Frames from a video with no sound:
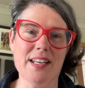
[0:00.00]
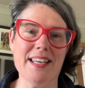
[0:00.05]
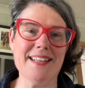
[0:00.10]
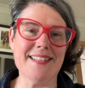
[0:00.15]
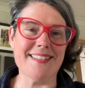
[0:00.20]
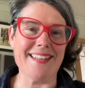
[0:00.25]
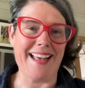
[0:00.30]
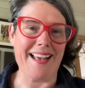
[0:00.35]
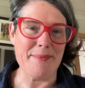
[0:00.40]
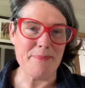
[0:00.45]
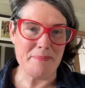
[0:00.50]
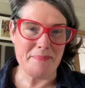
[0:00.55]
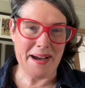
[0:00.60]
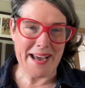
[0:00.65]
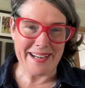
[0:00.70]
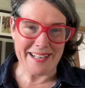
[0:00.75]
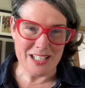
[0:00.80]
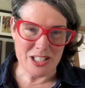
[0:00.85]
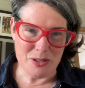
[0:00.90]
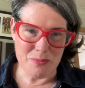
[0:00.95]
It's that
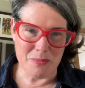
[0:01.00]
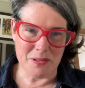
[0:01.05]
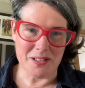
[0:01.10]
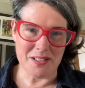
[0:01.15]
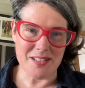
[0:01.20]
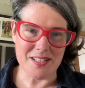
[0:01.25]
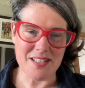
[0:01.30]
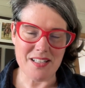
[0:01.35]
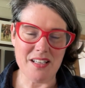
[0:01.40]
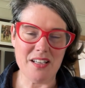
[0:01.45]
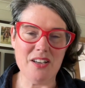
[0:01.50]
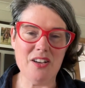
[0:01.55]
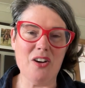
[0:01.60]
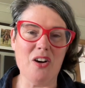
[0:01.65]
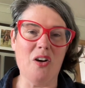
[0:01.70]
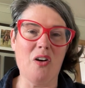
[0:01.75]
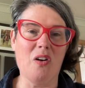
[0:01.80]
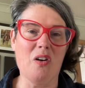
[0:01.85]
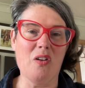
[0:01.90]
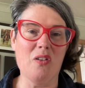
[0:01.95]
management
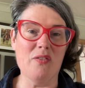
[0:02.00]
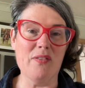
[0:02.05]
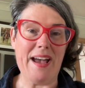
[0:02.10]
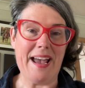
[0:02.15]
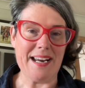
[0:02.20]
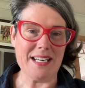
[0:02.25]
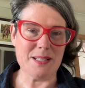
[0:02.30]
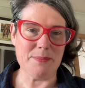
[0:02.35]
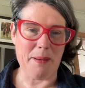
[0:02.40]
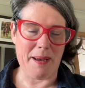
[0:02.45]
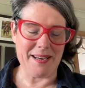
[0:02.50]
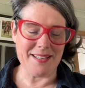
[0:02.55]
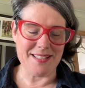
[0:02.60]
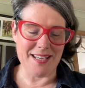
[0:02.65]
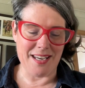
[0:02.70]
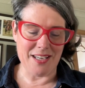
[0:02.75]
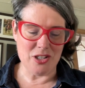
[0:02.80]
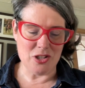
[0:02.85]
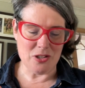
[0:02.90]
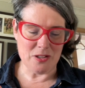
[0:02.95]
of
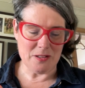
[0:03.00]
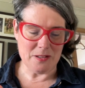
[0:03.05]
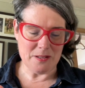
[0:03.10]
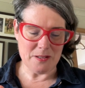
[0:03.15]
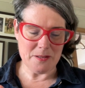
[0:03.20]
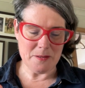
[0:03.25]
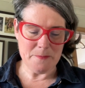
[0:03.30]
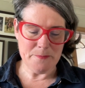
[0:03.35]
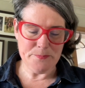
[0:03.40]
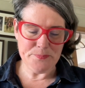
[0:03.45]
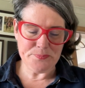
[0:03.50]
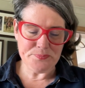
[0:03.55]
expectations.